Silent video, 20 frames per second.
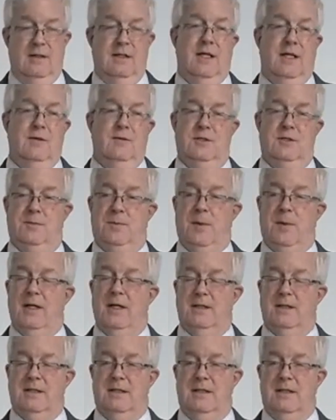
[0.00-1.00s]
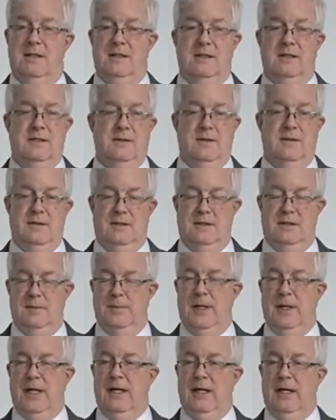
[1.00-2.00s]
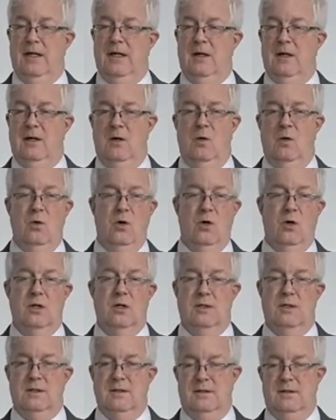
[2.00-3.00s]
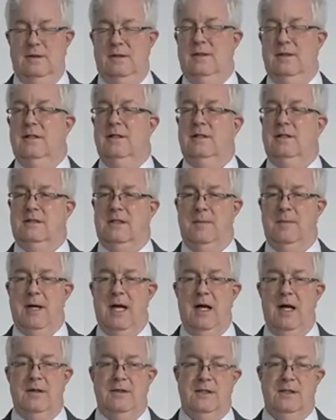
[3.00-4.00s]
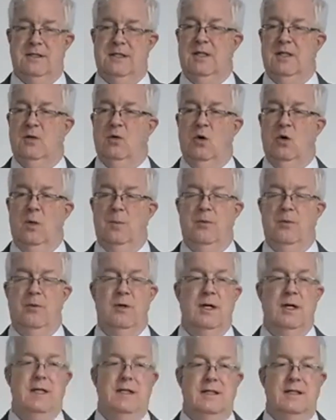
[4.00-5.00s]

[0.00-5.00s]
in response to the subpoena, or somehow just incorporate